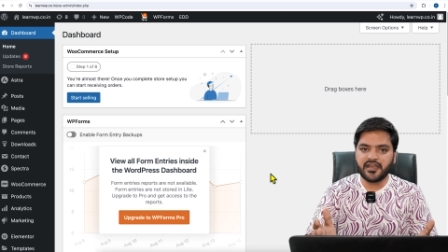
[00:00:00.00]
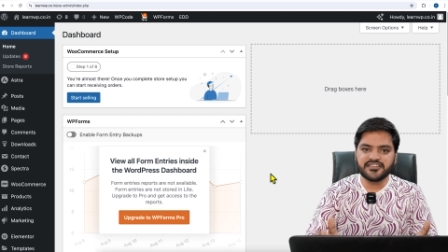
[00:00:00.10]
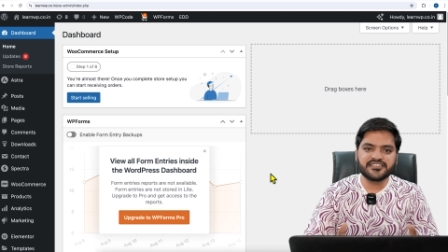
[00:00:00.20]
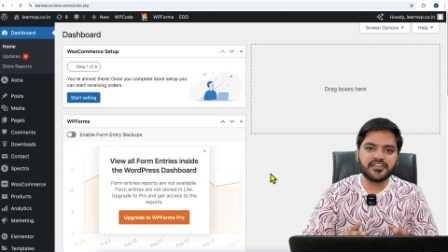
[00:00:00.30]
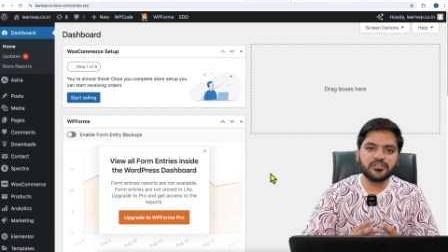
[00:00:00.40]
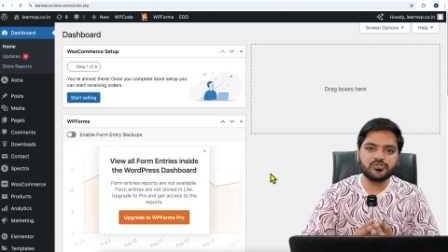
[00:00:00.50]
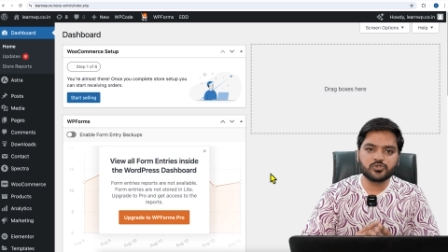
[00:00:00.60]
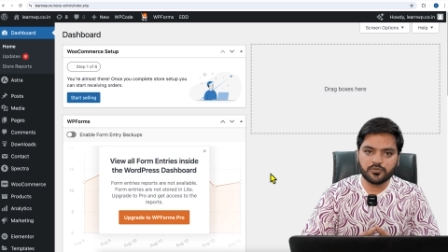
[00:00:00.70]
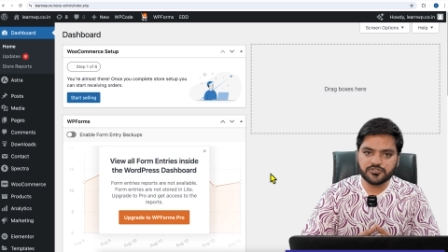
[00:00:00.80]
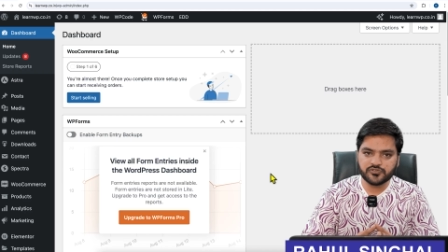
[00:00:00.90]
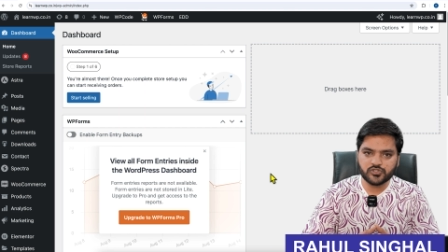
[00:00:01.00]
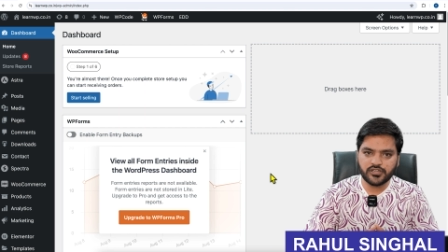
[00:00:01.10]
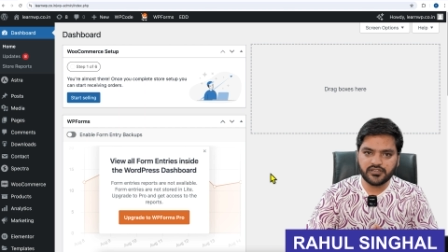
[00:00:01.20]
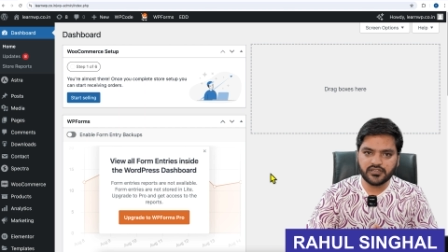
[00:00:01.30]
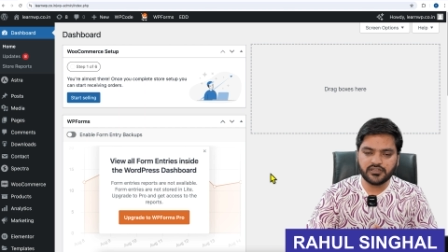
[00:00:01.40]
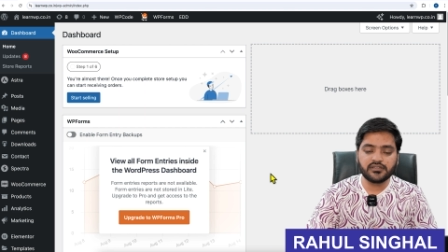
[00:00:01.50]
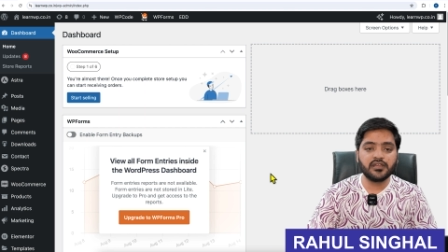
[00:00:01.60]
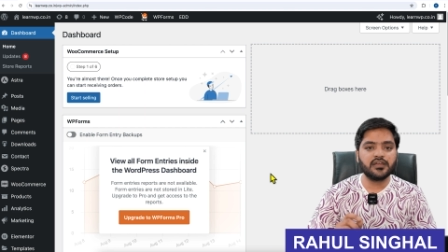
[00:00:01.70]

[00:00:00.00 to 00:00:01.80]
Hey guys, thank you so much for joining in.